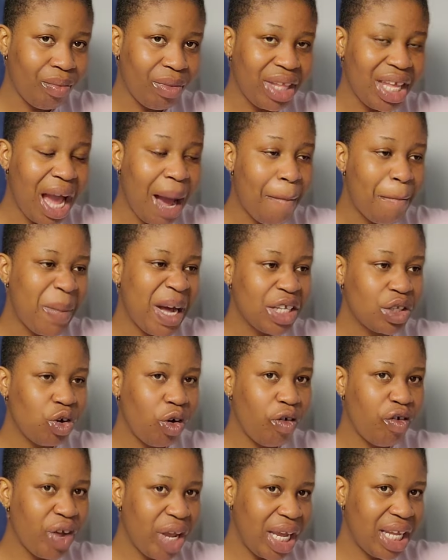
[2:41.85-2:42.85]
the amount
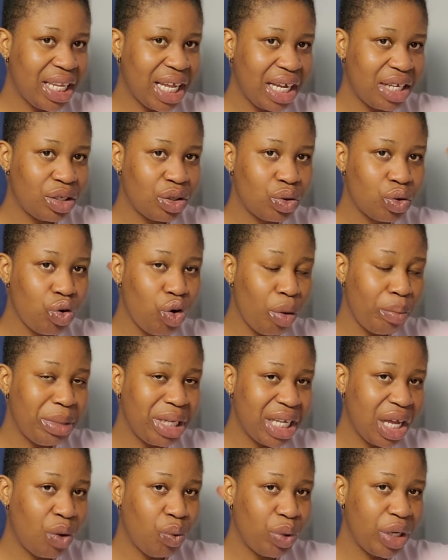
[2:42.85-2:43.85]
of hair that is
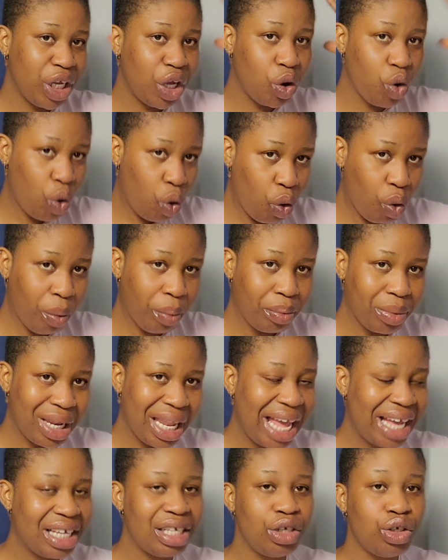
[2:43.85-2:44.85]
coming out with the comb,
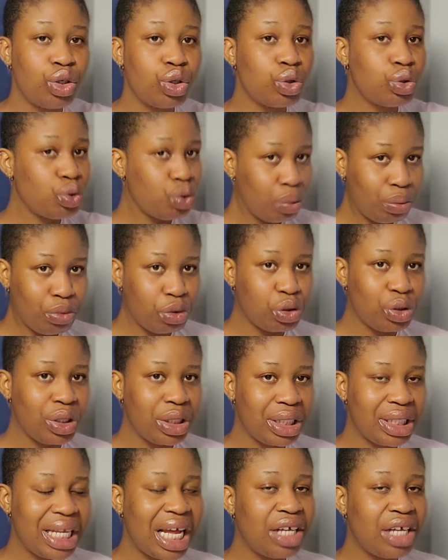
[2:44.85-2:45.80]
like, it's too much.